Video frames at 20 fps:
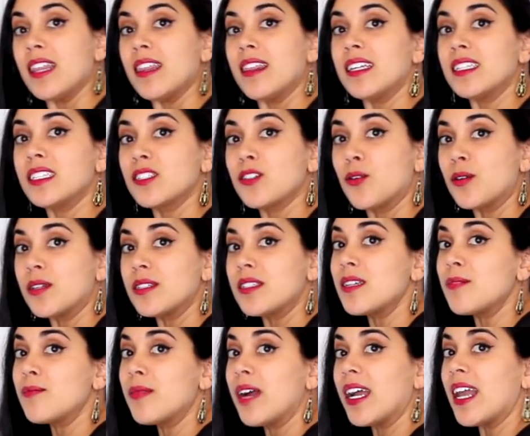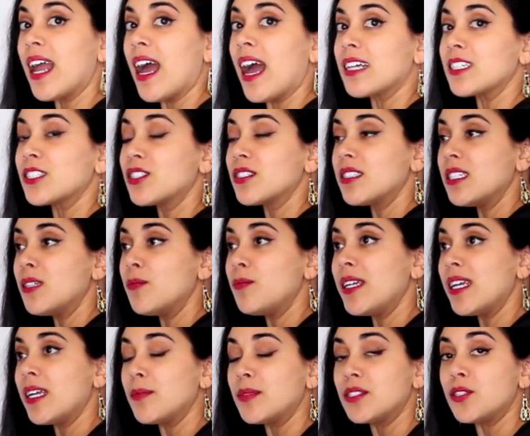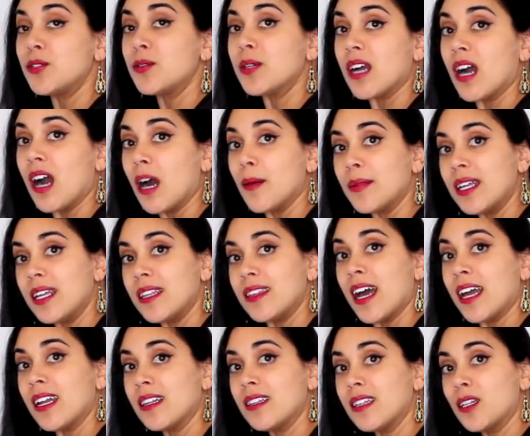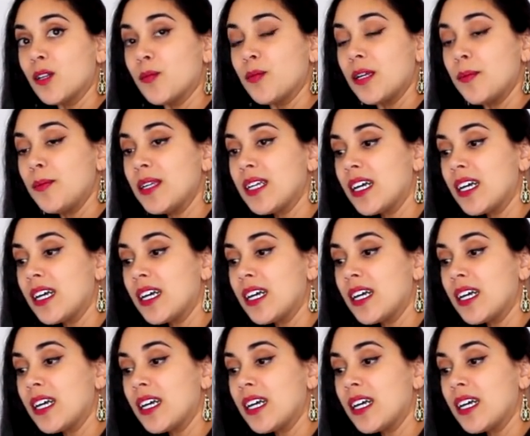this corset might actually be able to accommodate that a little bit,